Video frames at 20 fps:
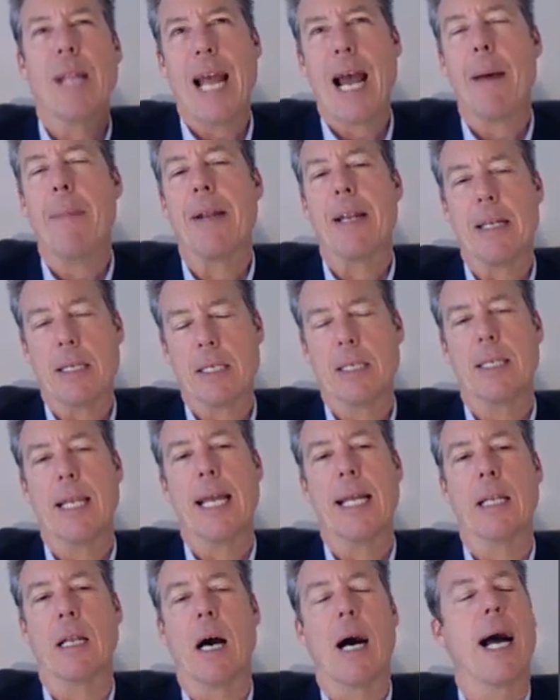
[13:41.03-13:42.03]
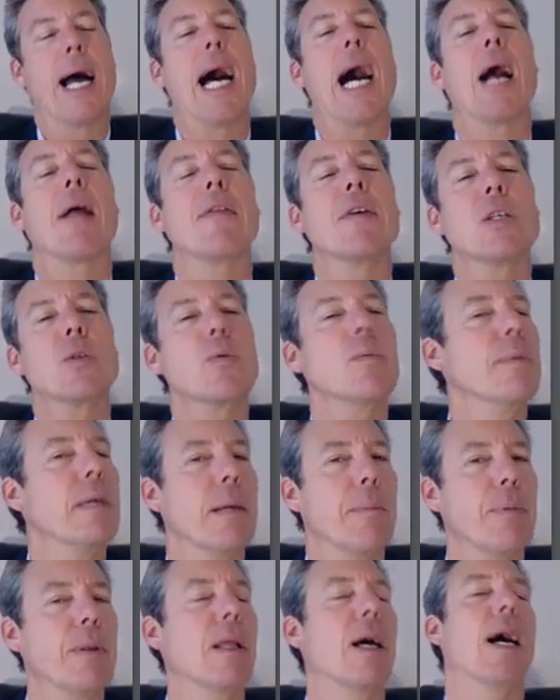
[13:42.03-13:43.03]
what would happen in state law, how
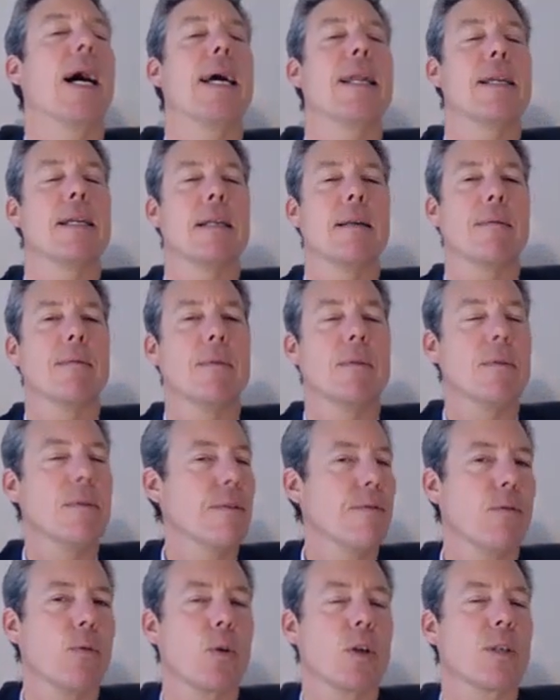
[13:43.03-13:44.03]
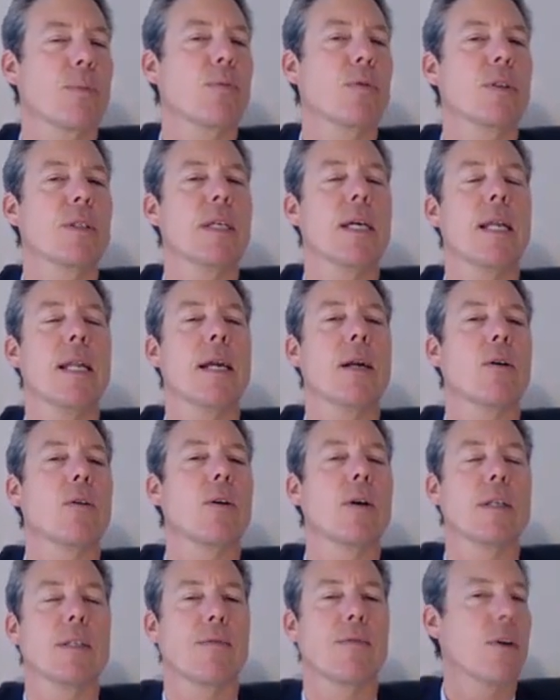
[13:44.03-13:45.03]
this would be applied in a divorce
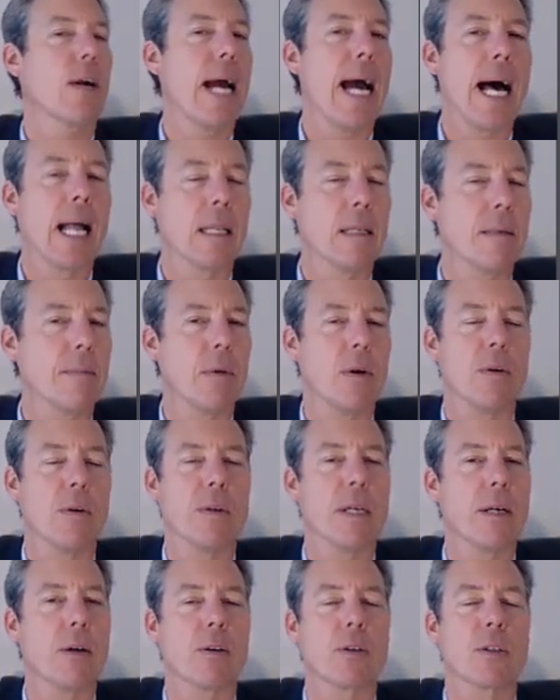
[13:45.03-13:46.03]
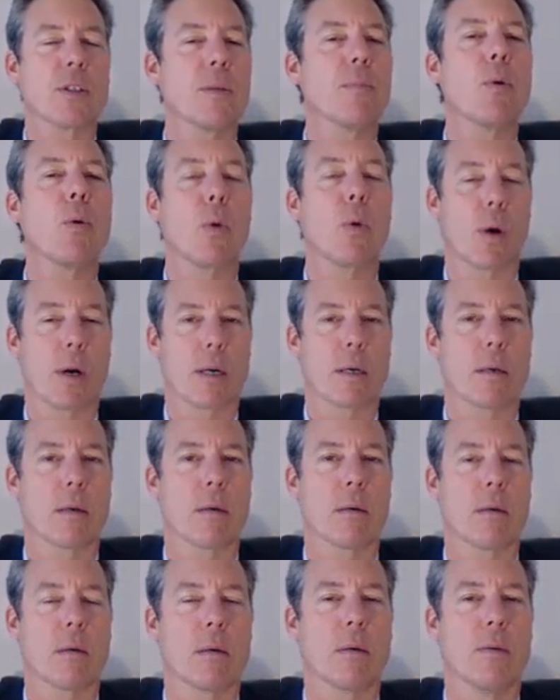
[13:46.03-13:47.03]
proceeding or as for alimony or
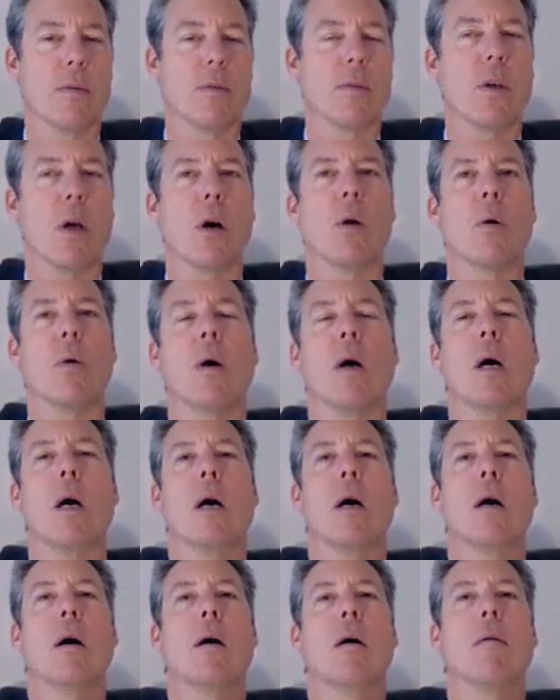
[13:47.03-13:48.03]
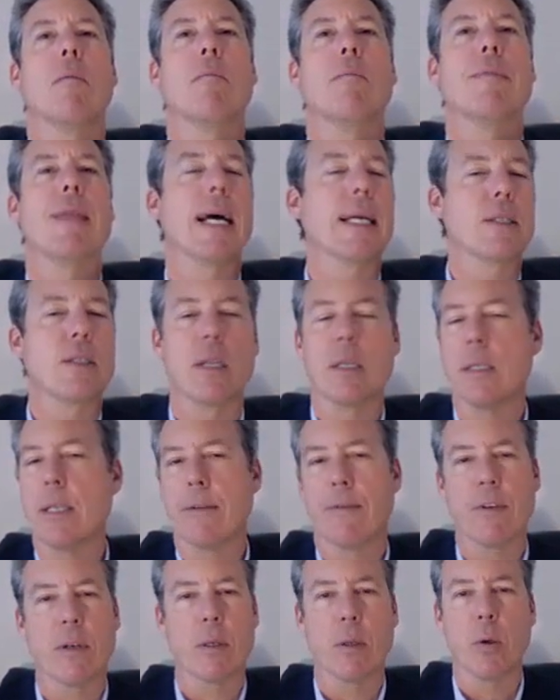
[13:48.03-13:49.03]
support. So
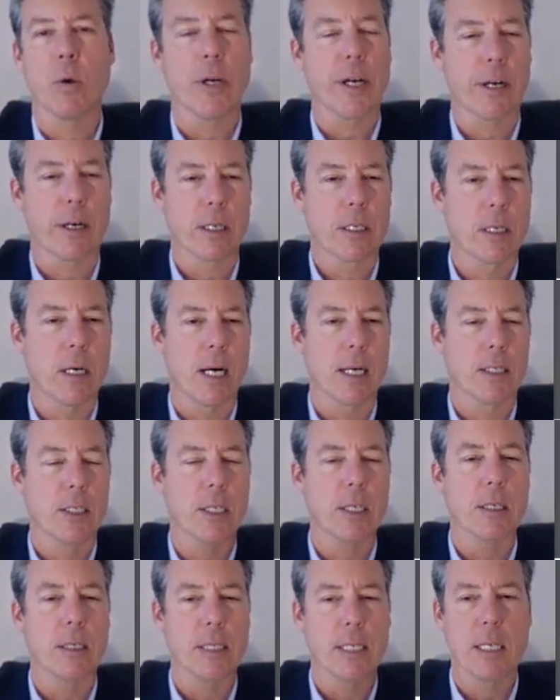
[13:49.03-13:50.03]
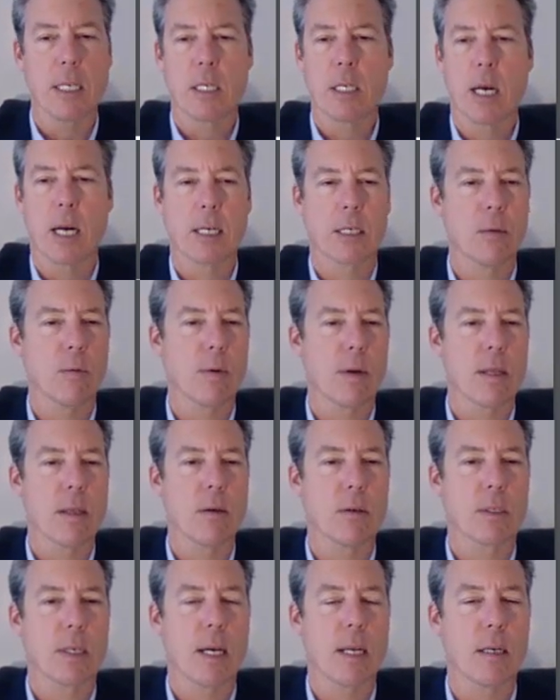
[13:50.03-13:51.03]
that's a different lawyer to talk to. You need to talk
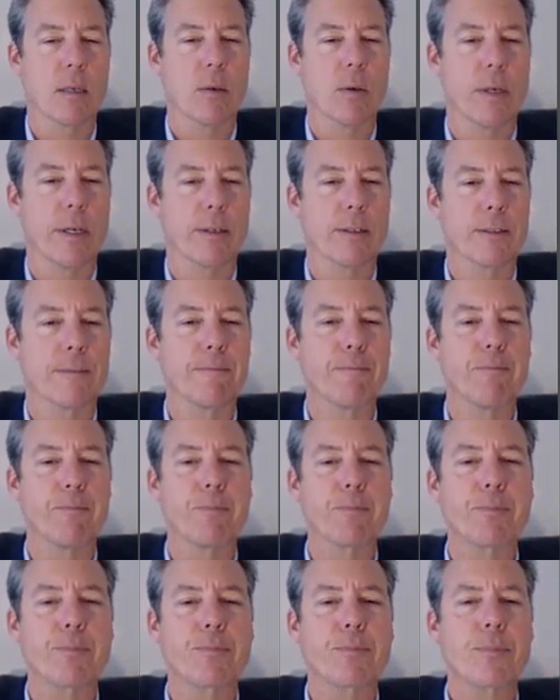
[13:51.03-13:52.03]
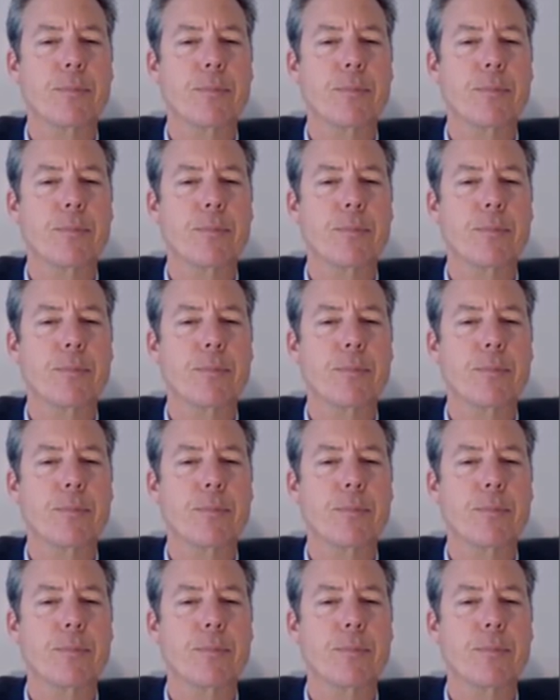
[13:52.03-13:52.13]
to one of those kind of lawyers.